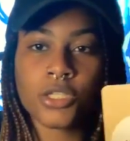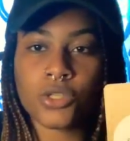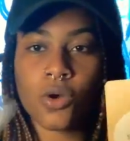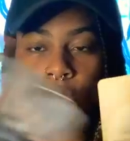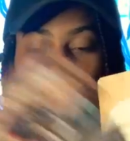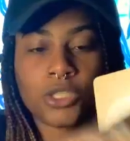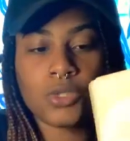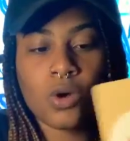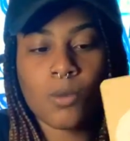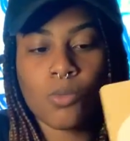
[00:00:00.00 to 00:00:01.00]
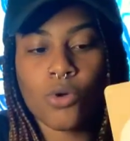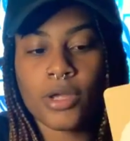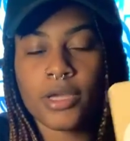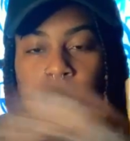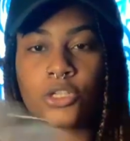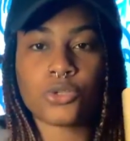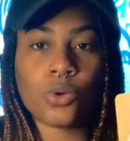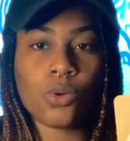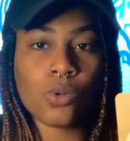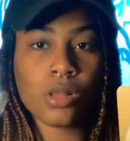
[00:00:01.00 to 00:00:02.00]
show that you are more in
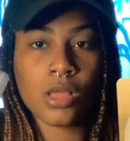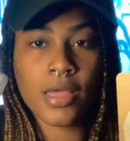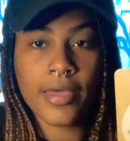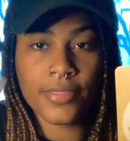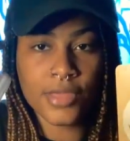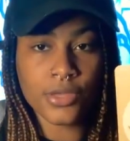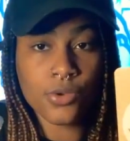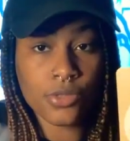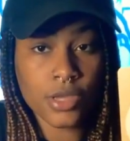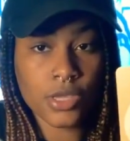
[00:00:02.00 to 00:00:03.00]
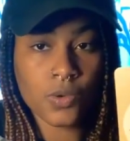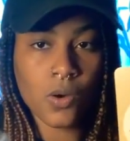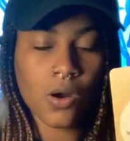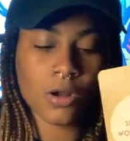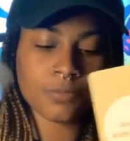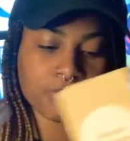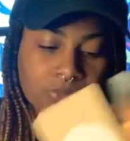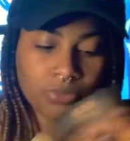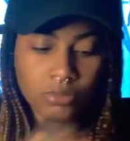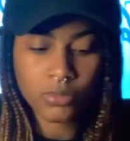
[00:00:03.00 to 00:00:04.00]
control than you think you are.
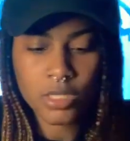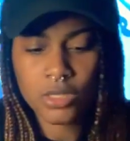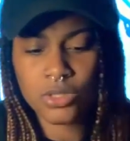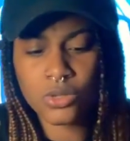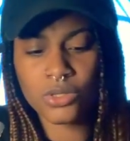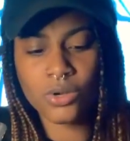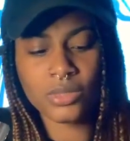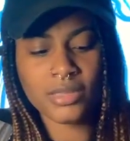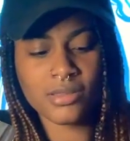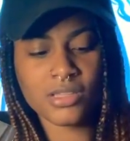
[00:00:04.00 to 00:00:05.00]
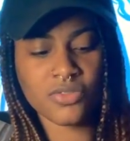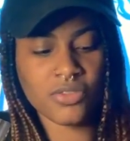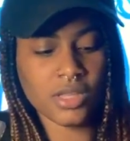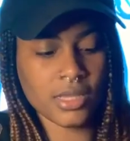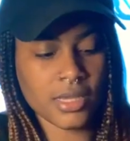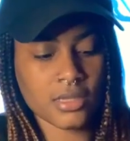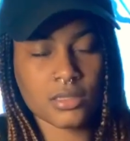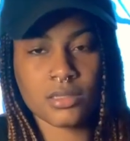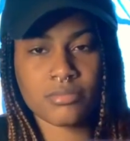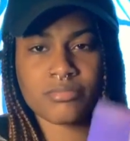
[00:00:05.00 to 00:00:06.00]
So don't let these
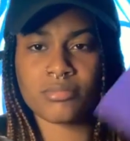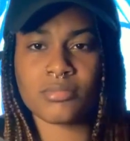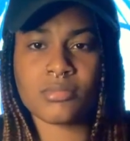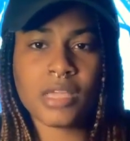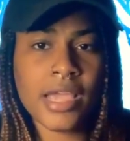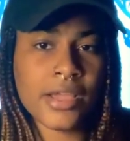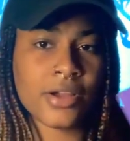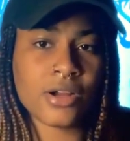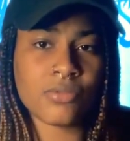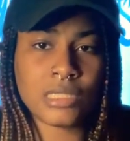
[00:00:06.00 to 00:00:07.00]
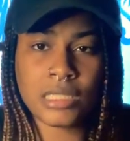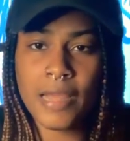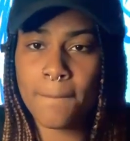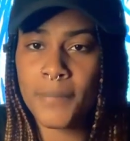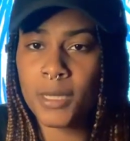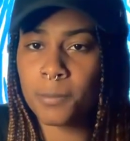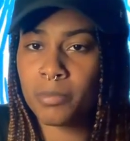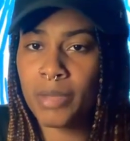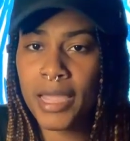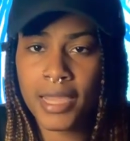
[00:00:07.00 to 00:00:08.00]
feelings, anger, resentment,
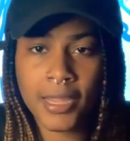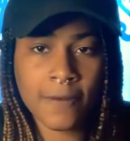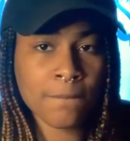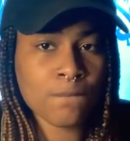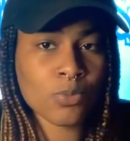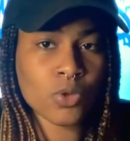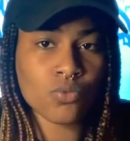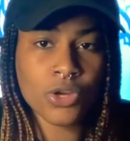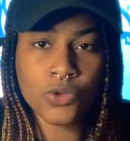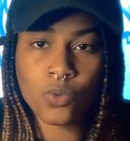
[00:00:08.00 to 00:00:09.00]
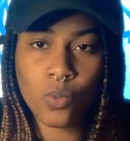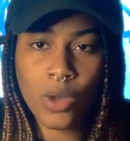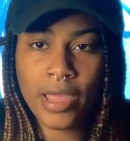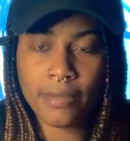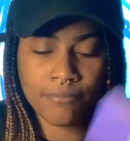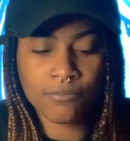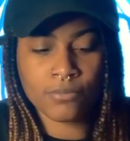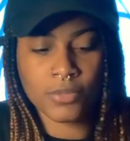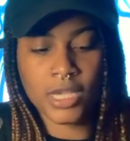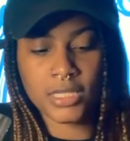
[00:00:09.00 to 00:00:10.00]
pain, run you away.
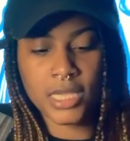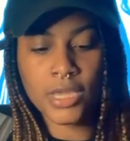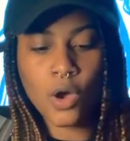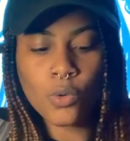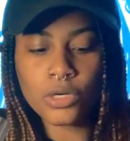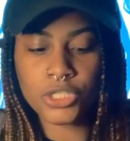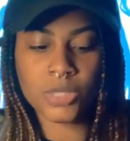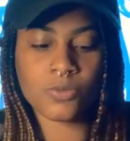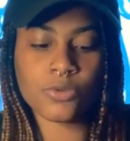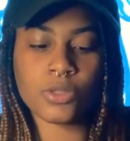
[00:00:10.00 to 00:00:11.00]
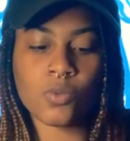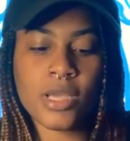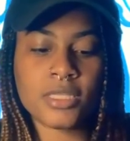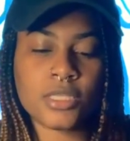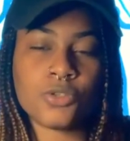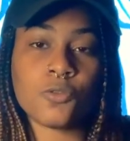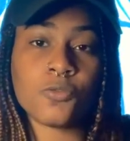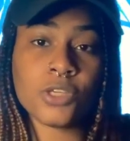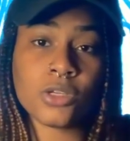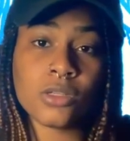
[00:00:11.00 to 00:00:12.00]
Okay, take ownership for the ways that you
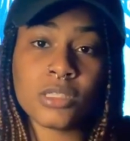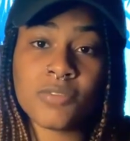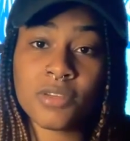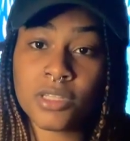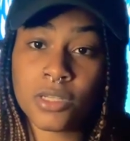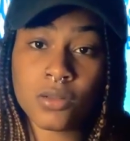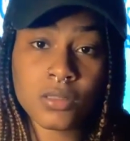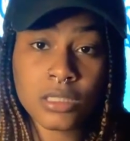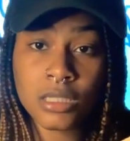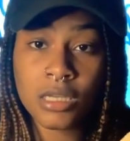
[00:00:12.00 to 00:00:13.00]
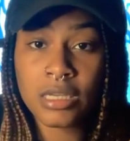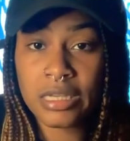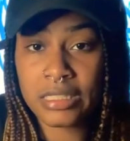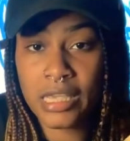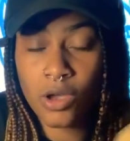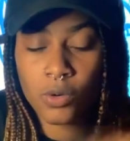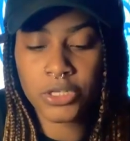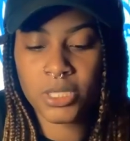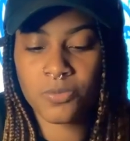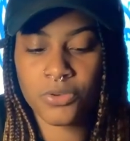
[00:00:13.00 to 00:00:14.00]
feel, even guilt. Take
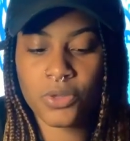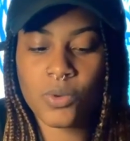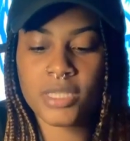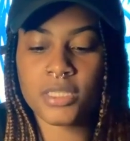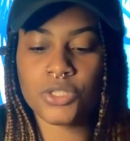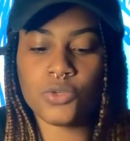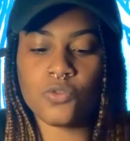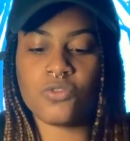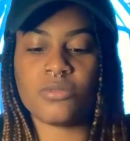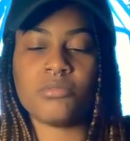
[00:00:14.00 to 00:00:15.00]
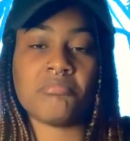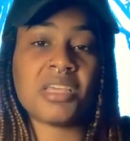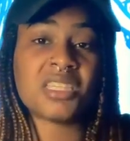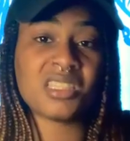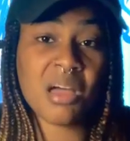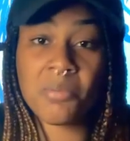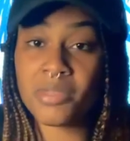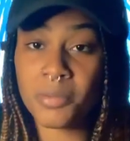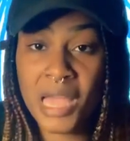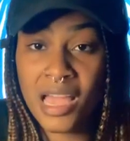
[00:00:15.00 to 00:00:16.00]
ownership for the ways that you've messed up in
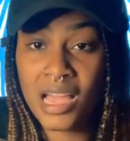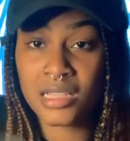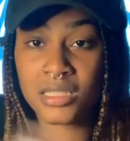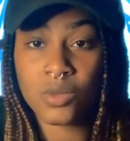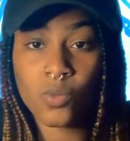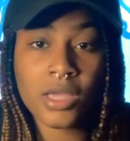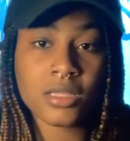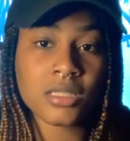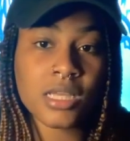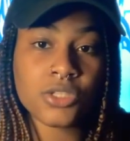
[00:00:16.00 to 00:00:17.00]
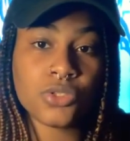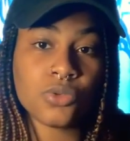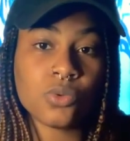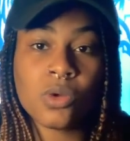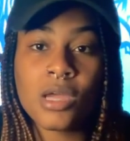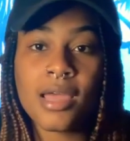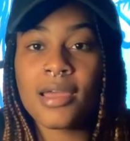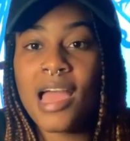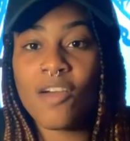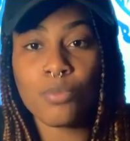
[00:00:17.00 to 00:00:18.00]
the past, the ways that you
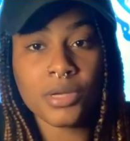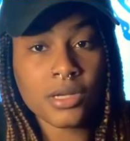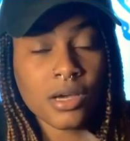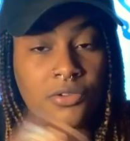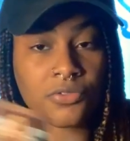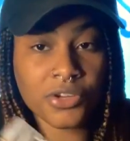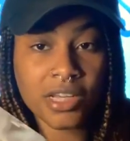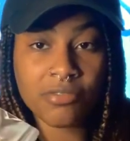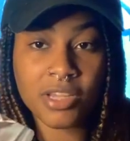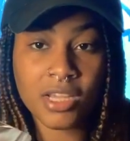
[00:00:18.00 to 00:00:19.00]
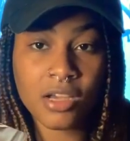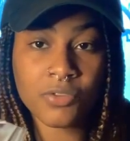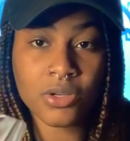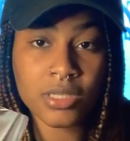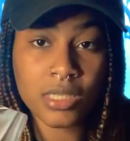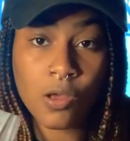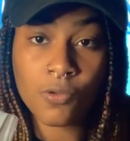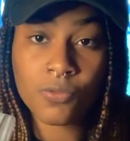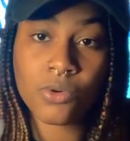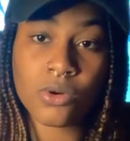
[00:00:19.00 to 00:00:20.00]
have been unforgiving of
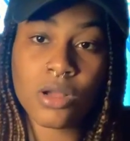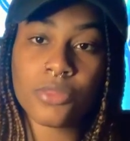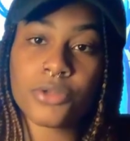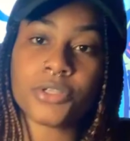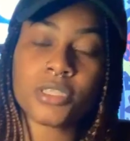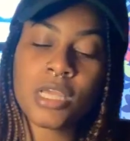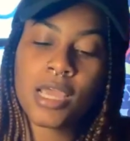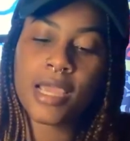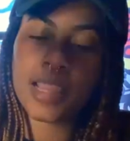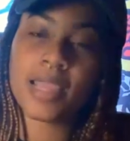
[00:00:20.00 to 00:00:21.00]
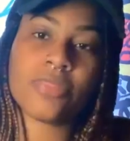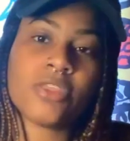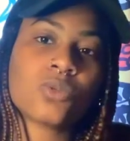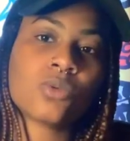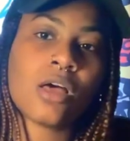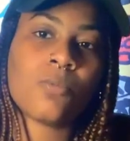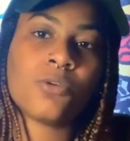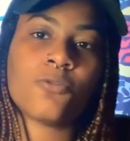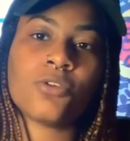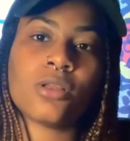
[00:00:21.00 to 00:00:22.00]
yourself or others. And this will help
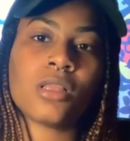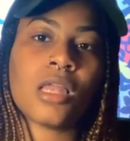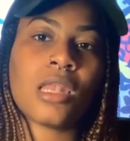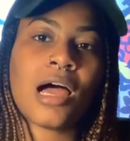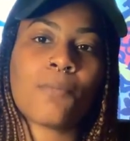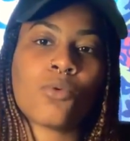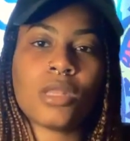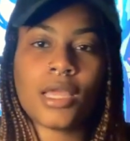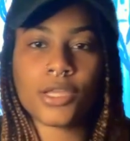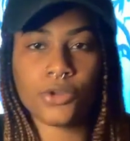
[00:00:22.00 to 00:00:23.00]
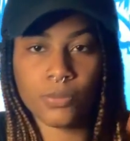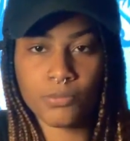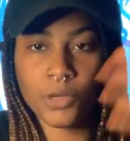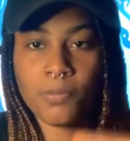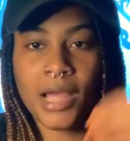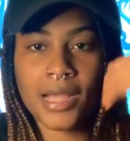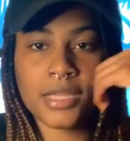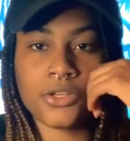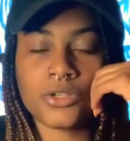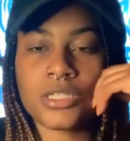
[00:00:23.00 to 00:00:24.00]
you feel a lot more like you're back
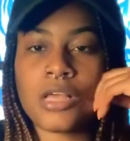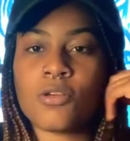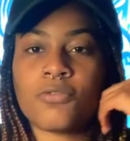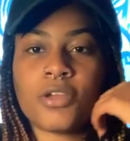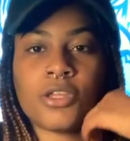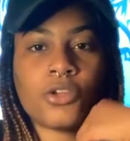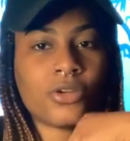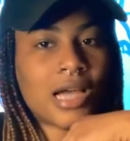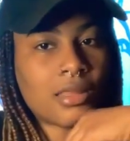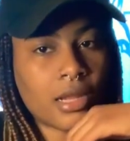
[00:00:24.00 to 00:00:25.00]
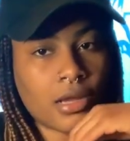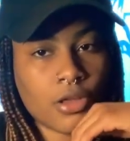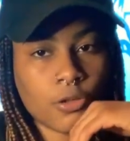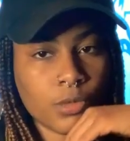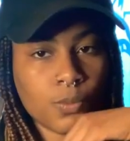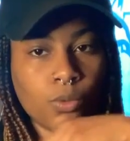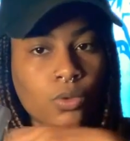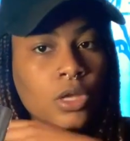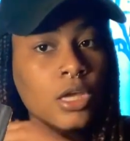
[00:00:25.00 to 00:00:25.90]
in yourself, and you're not letting other people